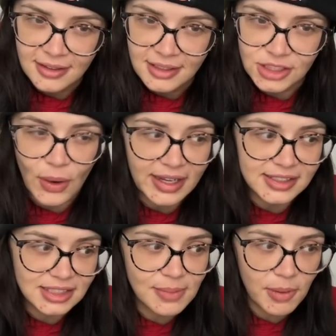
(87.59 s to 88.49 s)
so I can
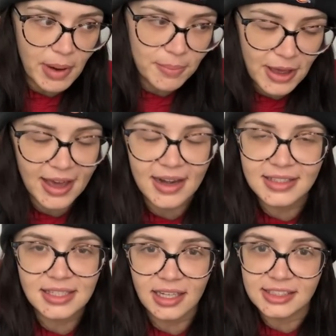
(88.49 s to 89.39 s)
sleep on my bed.
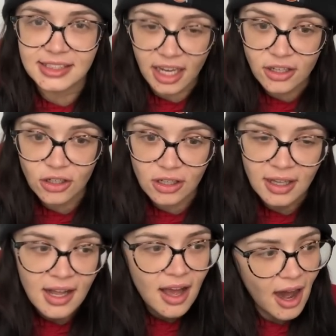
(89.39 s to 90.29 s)
It's like a cycle.
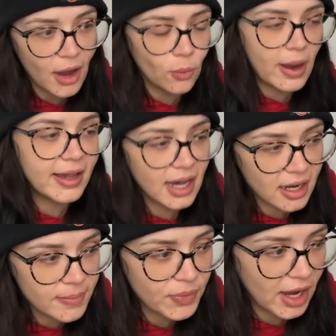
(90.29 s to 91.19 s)
I wake
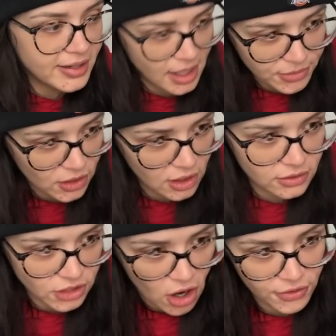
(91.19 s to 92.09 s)
up, I dump the
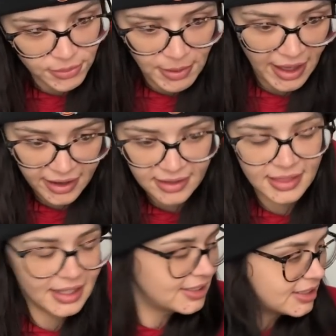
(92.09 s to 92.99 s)
clothes on the bed.
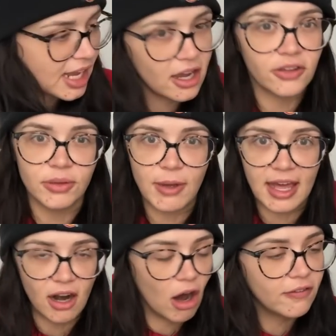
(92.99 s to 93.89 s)
They stay on the
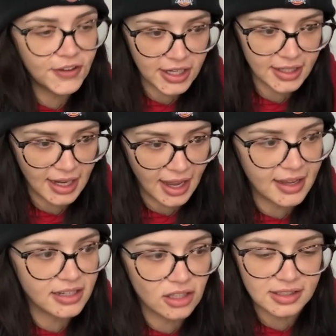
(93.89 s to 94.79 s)
bed all fucking day
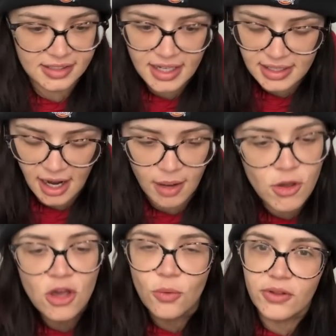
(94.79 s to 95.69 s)
until it's nighttime,
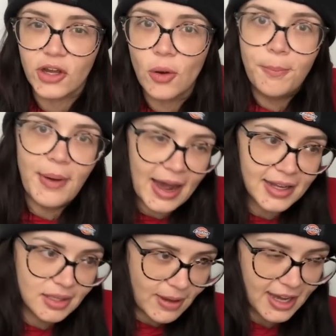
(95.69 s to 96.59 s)
where they go back
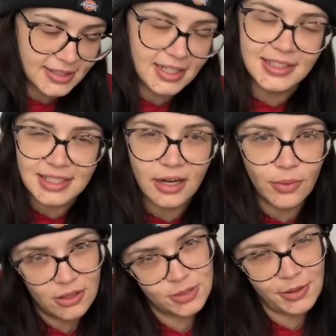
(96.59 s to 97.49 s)
in the basket instead of
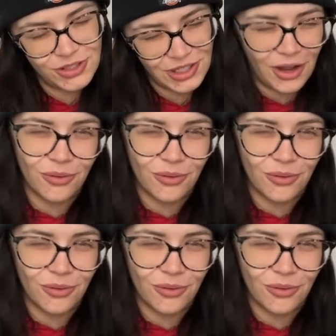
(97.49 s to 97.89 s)
where they're supposed to go.